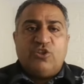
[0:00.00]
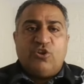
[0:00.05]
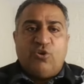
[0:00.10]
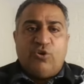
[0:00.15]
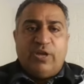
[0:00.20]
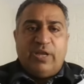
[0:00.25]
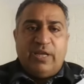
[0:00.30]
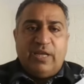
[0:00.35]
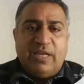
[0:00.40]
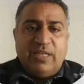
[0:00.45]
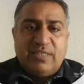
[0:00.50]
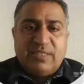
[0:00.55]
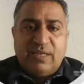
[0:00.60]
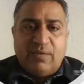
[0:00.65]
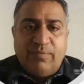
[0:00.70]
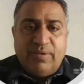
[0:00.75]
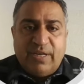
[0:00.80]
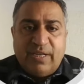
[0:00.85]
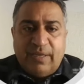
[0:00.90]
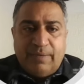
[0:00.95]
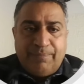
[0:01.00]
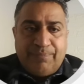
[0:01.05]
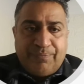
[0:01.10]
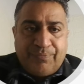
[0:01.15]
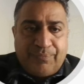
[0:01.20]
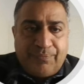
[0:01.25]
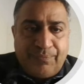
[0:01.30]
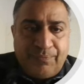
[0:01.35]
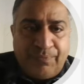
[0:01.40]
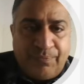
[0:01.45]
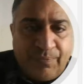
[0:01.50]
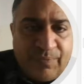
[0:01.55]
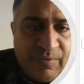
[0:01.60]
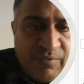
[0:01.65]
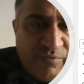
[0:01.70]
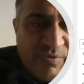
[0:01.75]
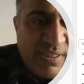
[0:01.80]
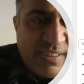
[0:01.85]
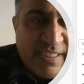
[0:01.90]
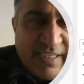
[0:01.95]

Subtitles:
So in summary, we